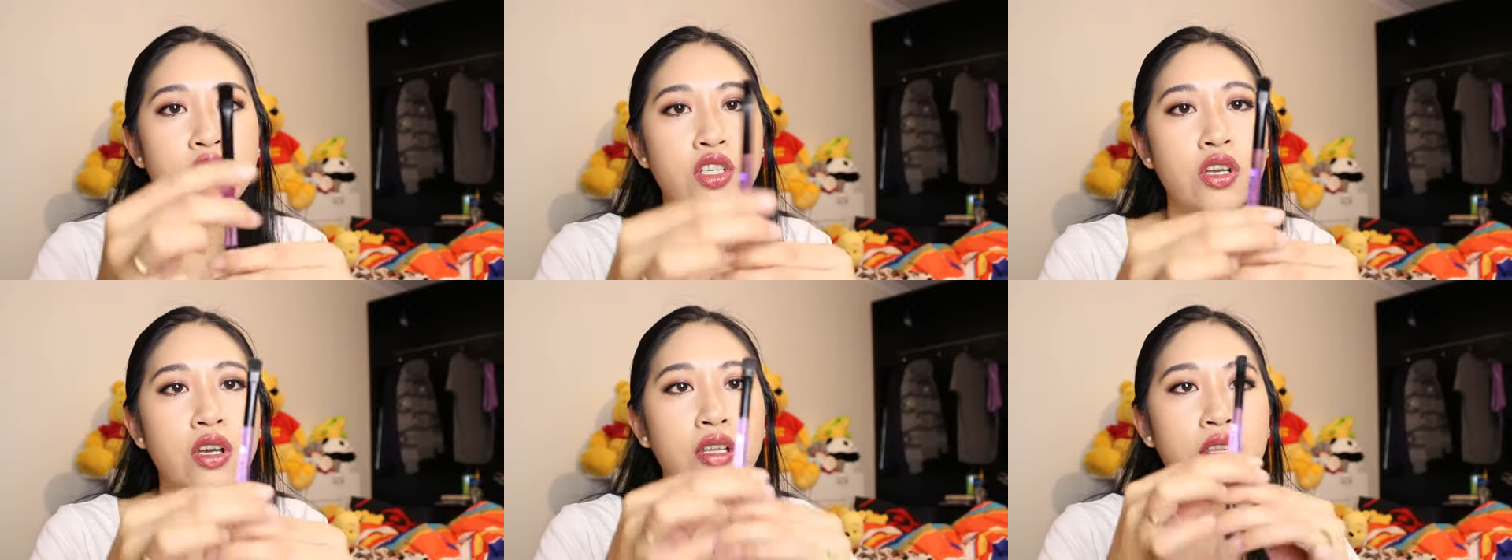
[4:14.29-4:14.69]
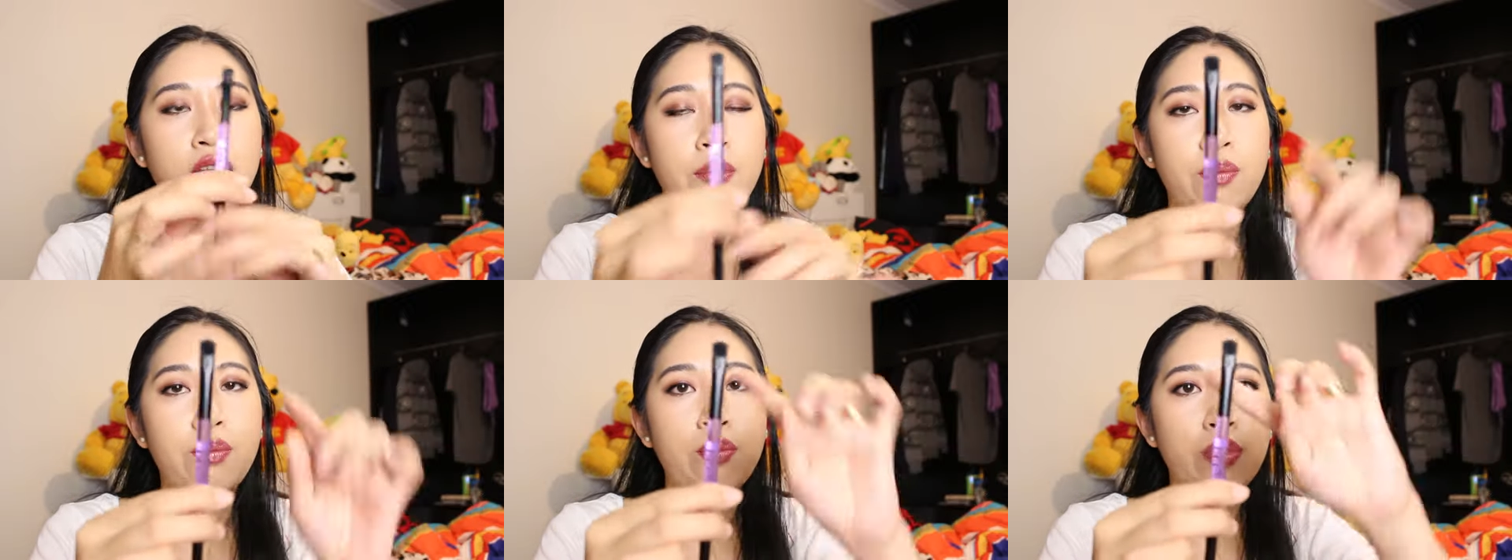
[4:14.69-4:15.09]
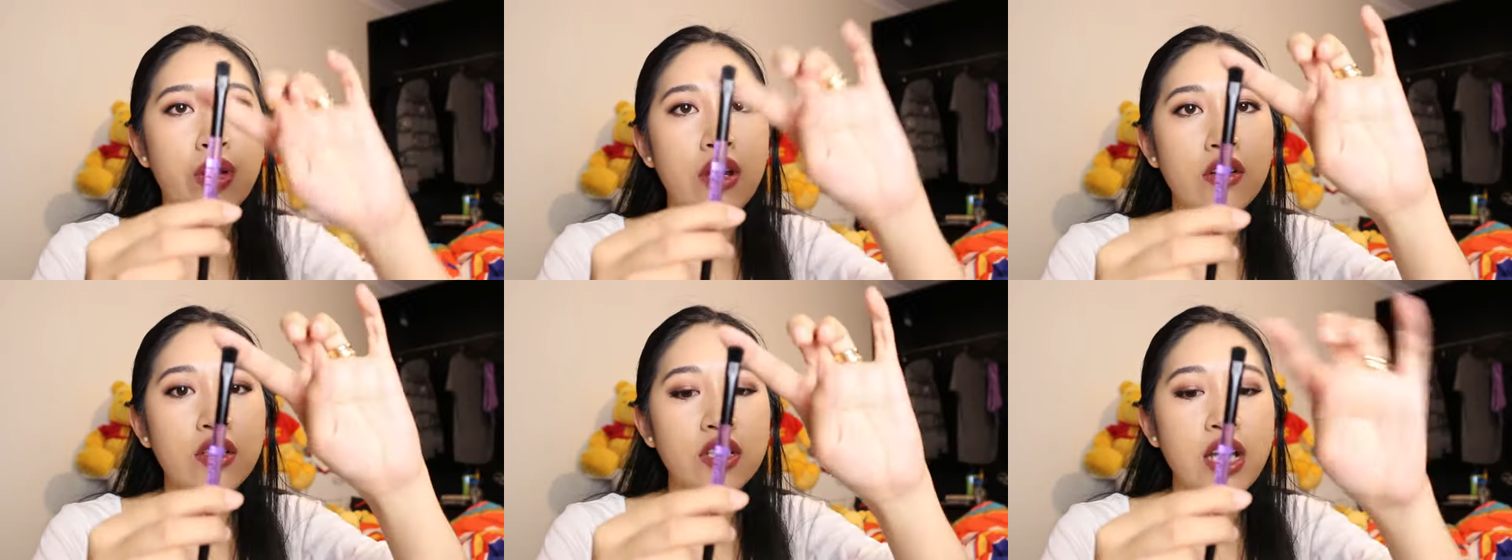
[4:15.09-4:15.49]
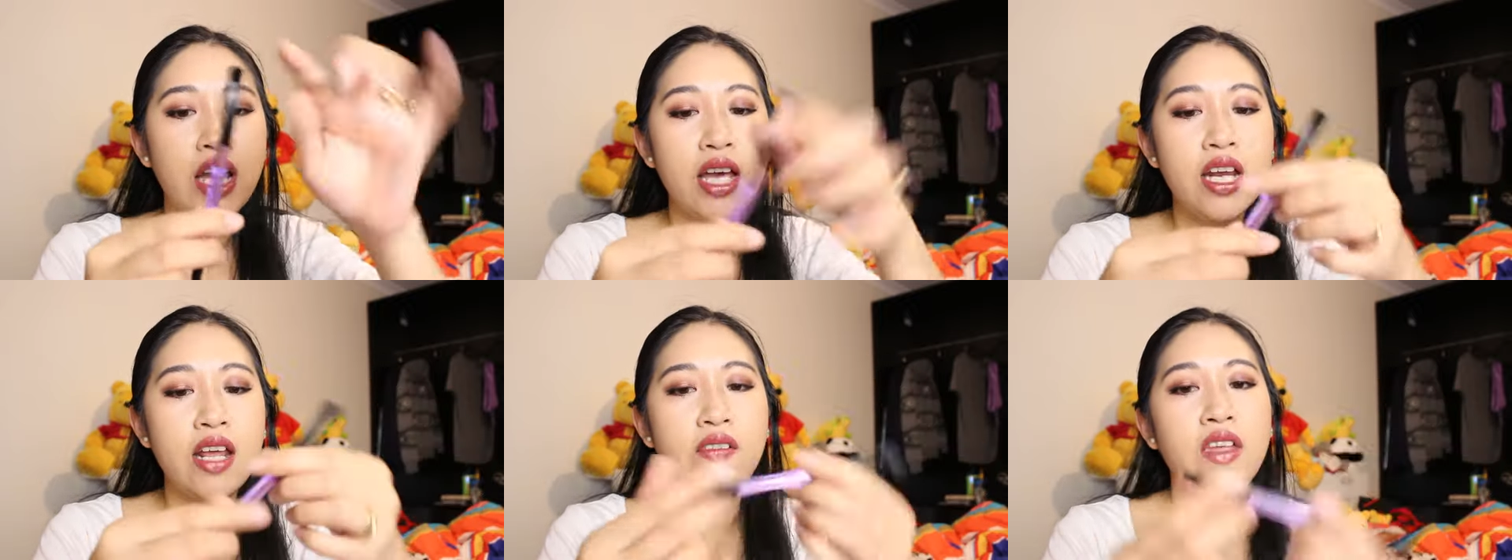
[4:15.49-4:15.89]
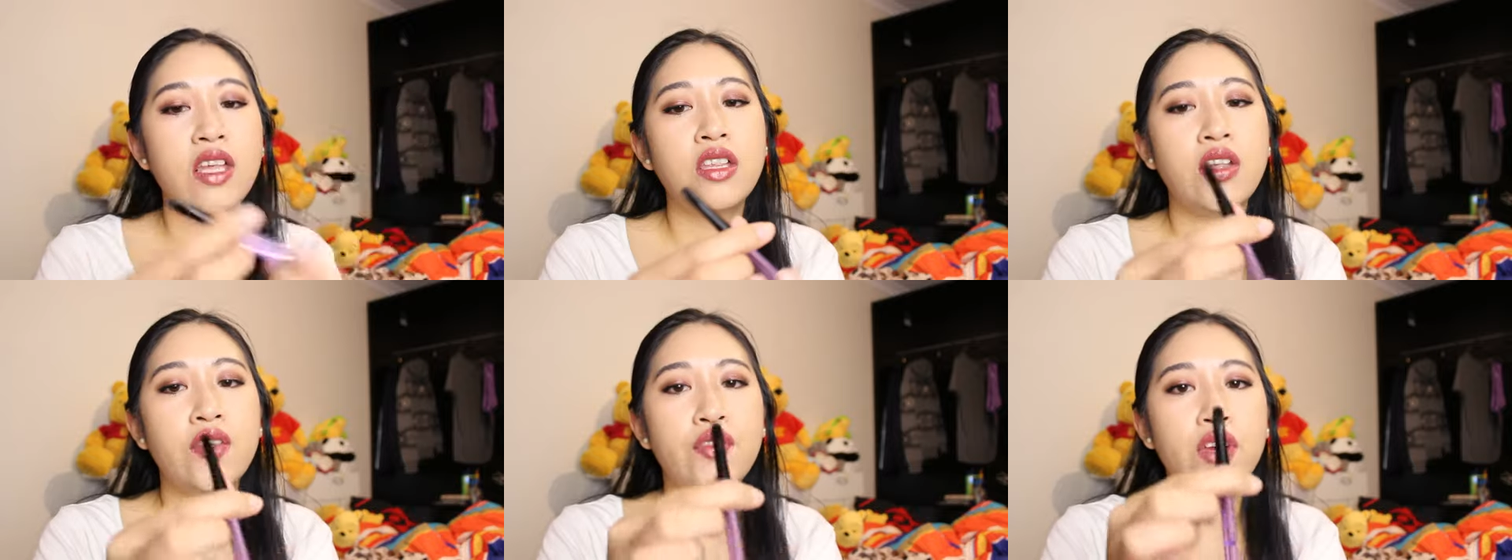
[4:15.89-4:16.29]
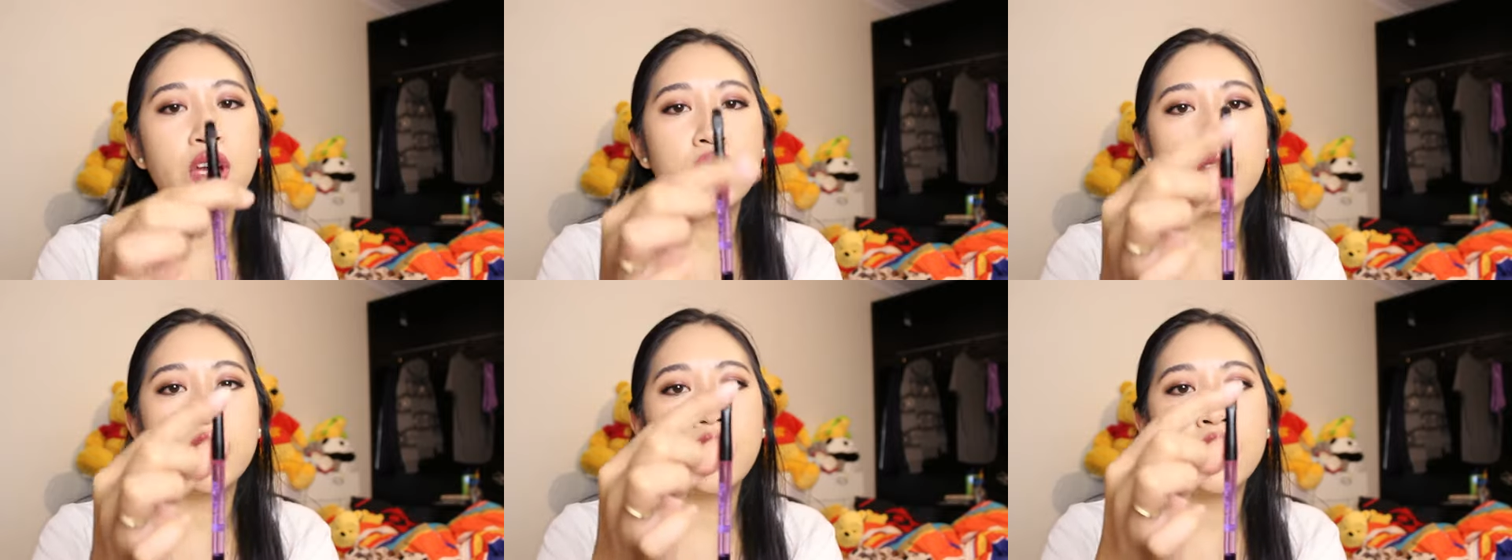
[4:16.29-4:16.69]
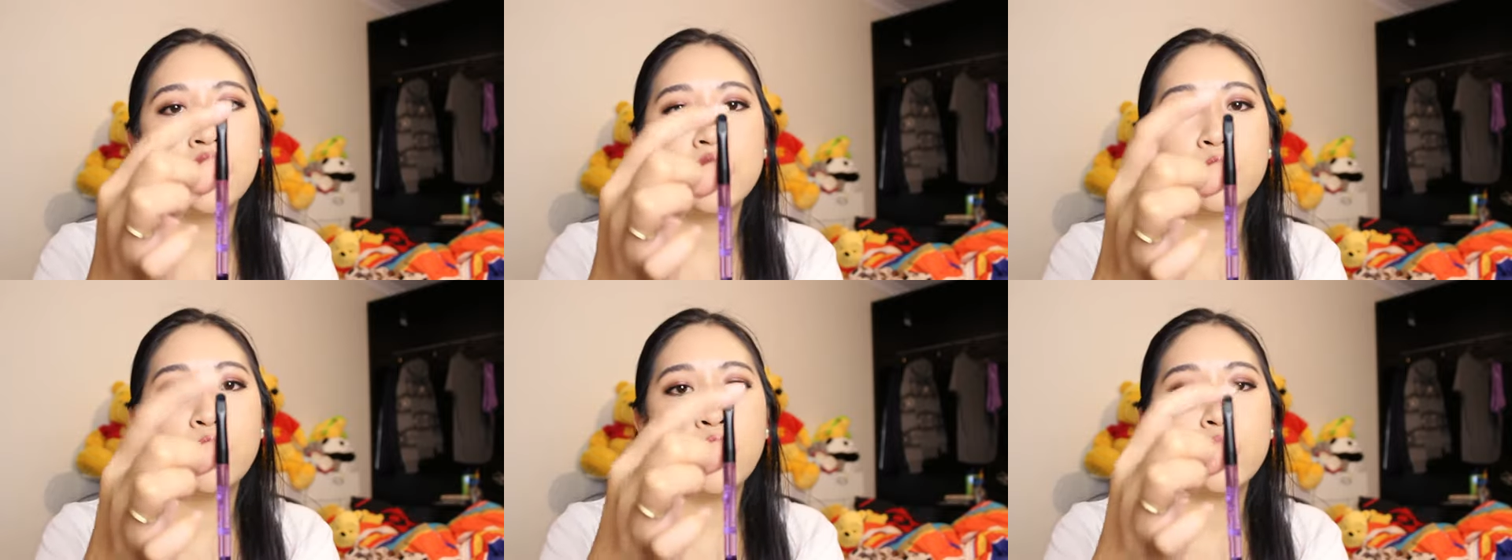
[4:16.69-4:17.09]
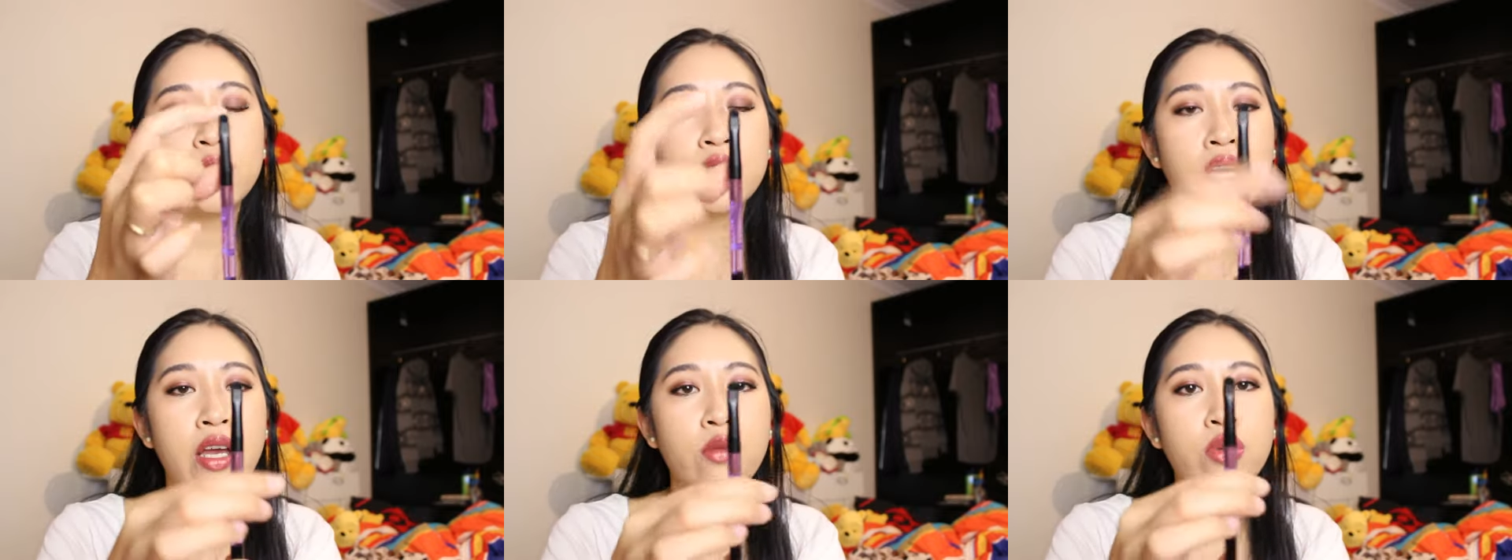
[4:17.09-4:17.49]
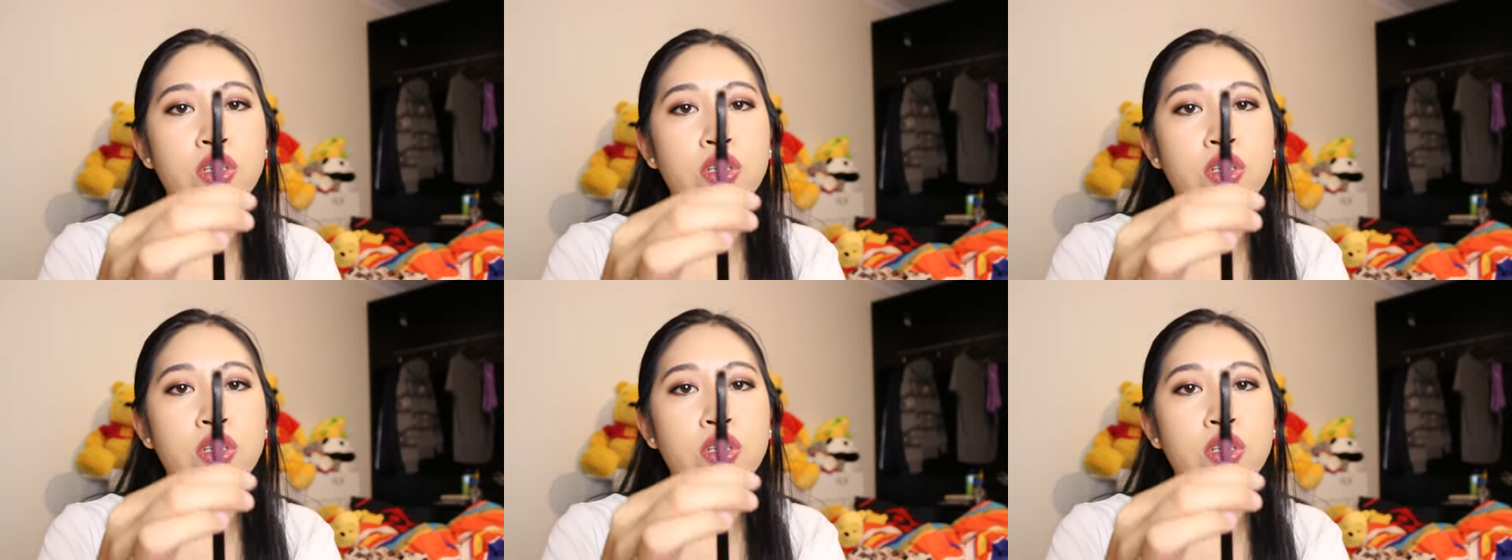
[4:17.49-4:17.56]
So you've got the bigger side and then you've got the small side,